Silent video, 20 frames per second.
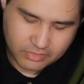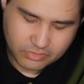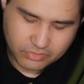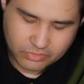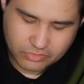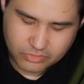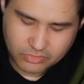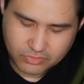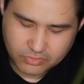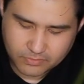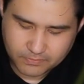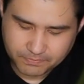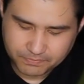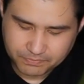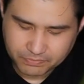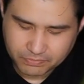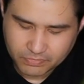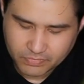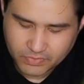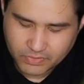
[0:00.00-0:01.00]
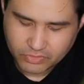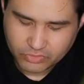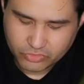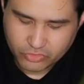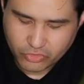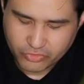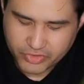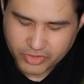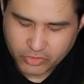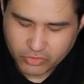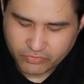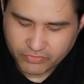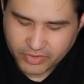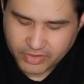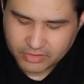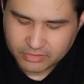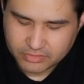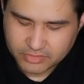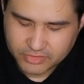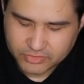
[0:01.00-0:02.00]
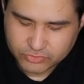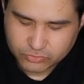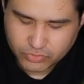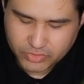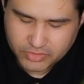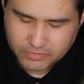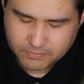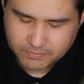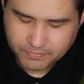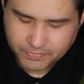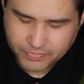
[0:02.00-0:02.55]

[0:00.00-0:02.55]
you know, turn it over this way.